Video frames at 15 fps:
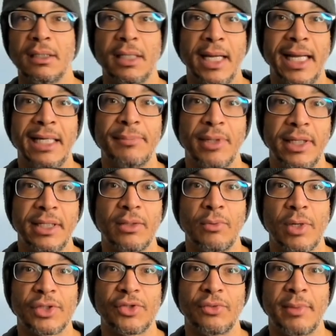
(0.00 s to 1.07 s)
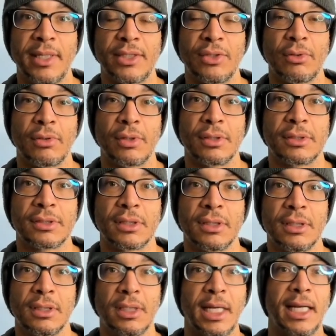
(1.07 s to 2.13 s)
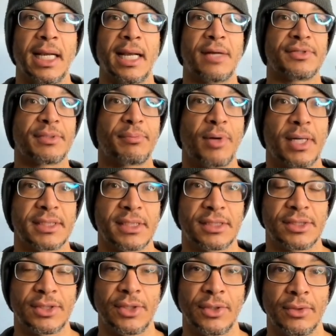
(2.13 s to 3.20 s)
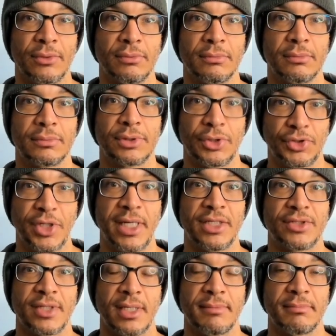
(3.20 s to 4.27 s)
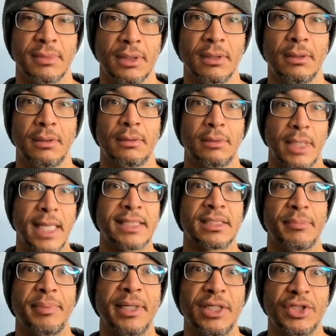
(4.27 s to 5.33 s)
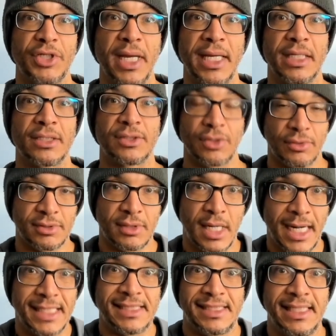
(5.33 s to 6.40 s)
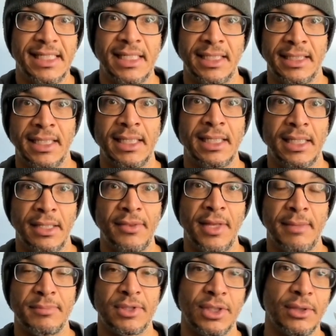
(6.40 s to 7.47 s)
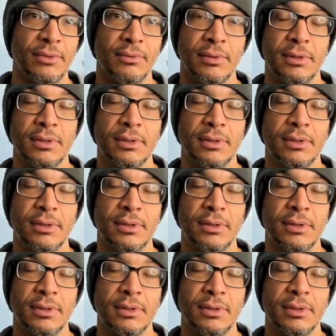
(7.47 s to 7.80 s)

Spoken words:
Anybody who walks through my doors and allows the process to change them ends up being changed. So it's, I see in them too.